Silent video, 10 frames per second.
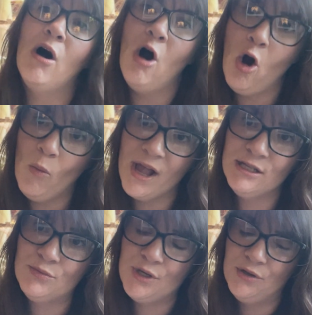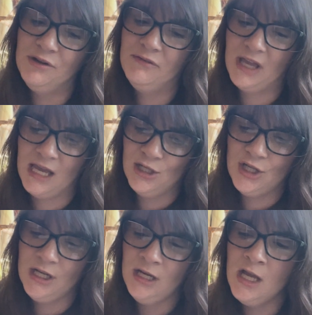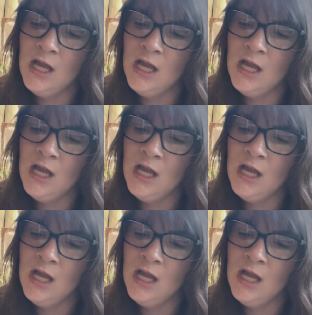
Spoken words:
always reunification.